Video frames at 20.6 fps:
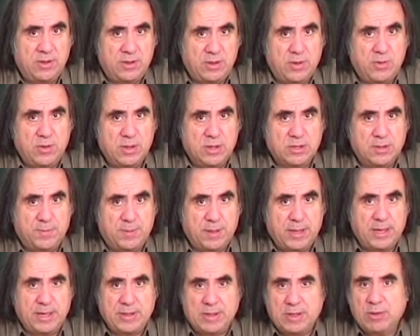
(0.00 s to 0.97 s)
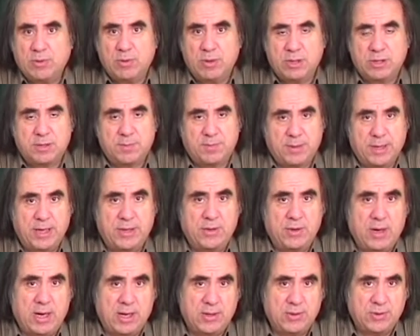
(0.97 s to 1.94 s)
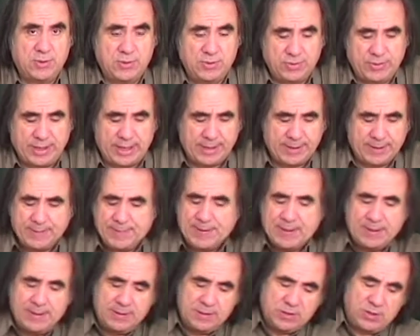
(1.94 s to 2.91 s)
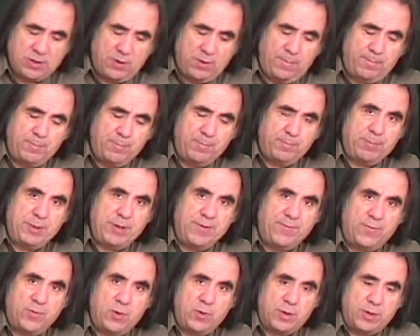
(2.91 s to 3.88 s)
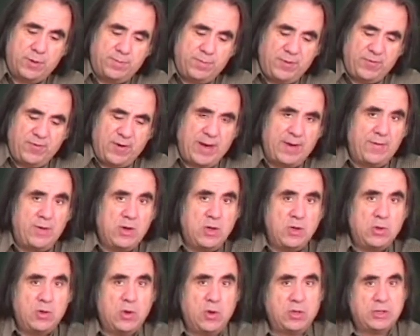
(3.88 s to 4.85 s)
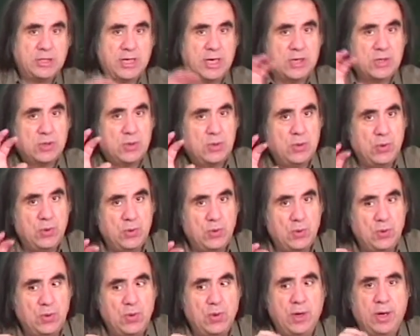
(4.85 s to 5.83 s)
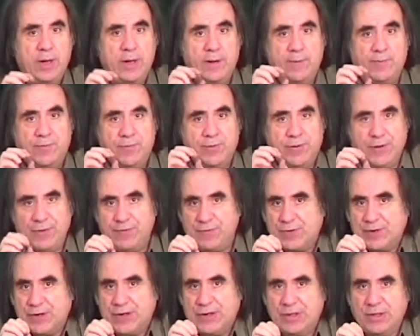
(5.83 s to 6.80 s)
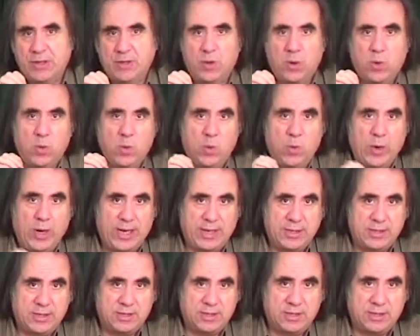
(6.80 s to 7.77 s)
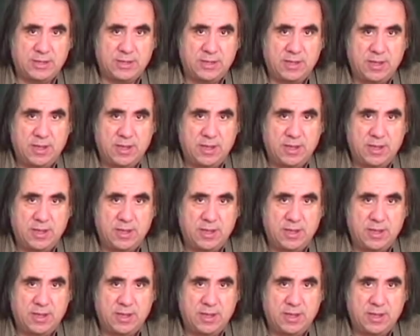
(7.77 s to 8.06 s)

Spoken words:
will explain. It will explain you how to do that. So b4 and b5, those are two different ways